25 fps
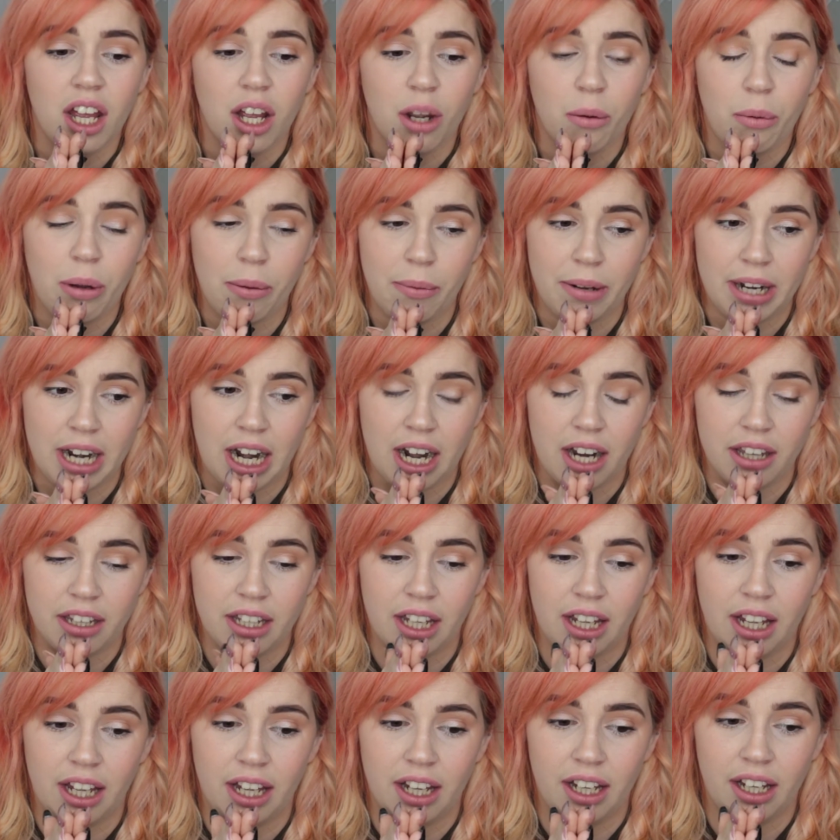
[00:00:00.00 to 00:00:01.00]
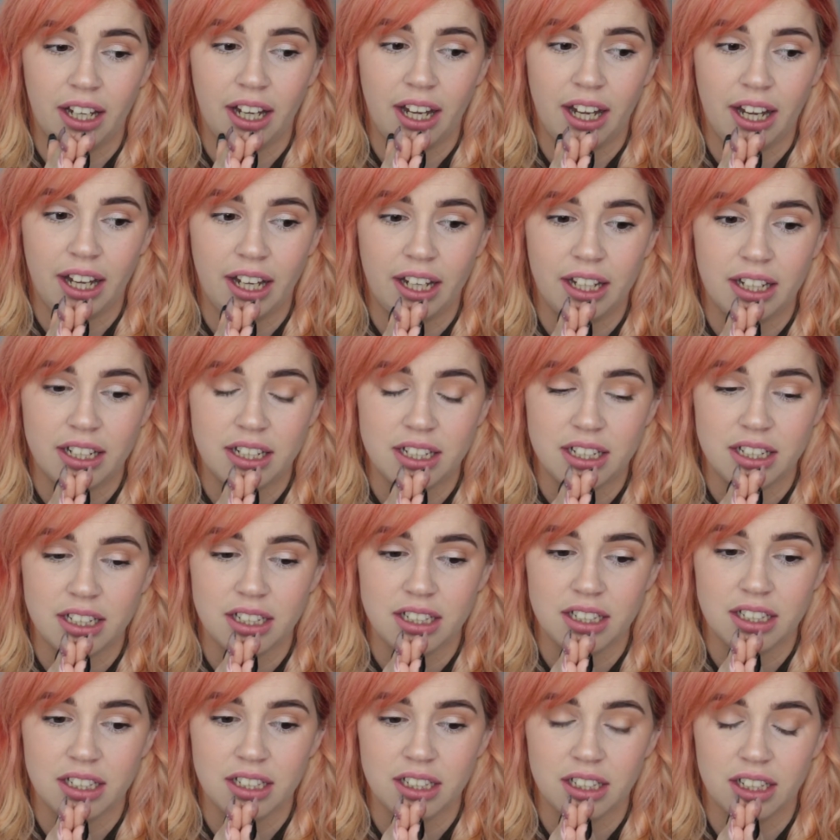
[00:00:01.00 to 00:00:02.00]
We went out there and
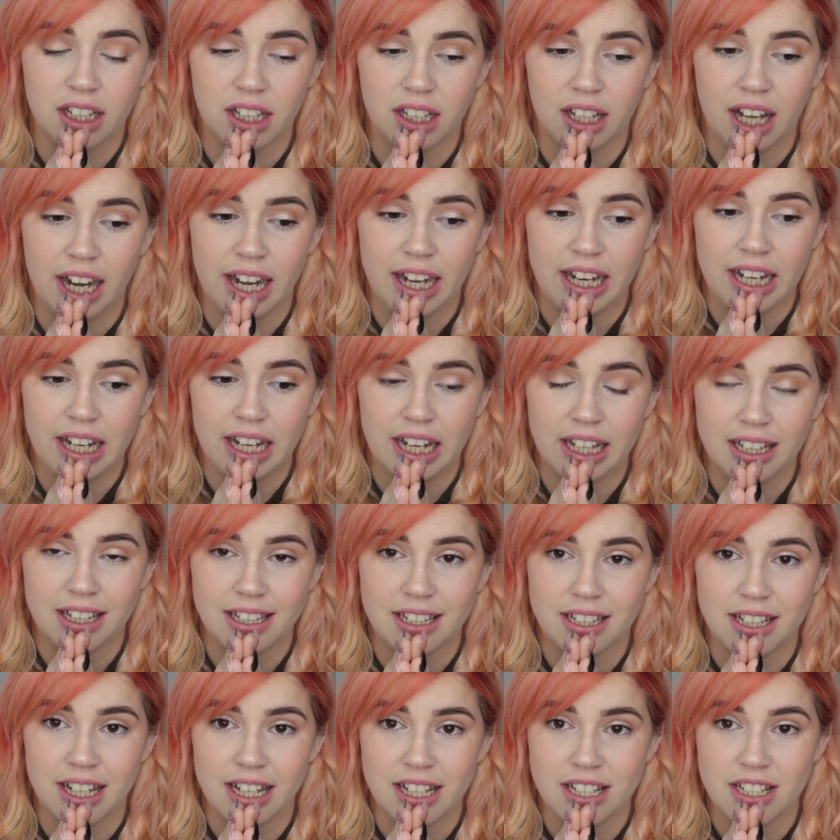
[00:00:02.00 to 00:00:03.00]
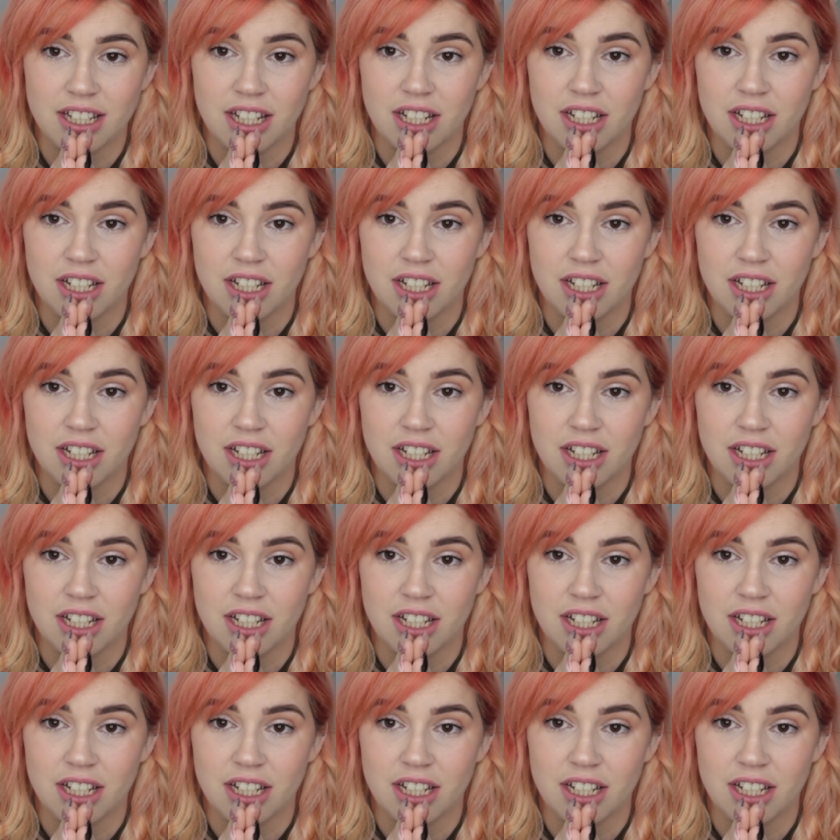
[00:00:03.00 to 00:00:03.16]
the lady at the desk,